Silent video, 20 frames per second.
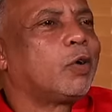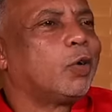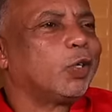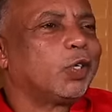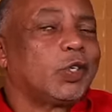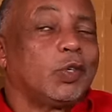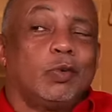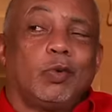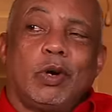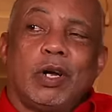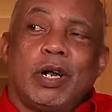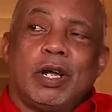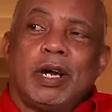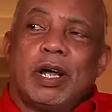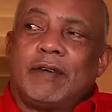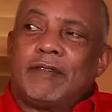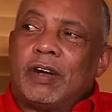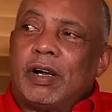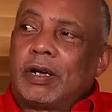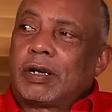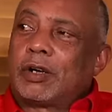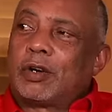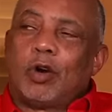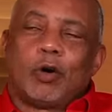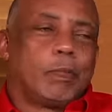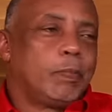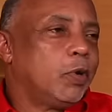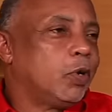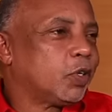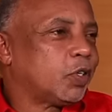cousin who had a
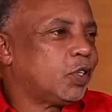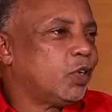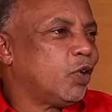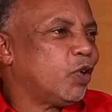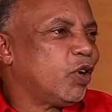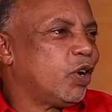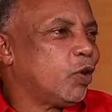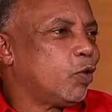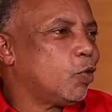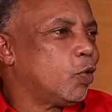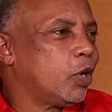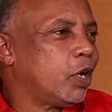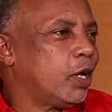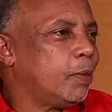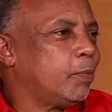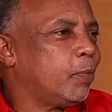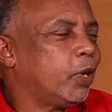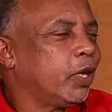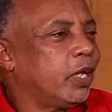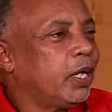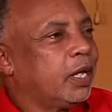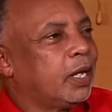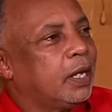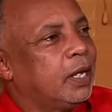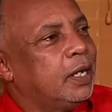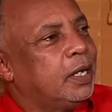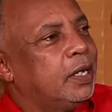club just down the road, Briggy.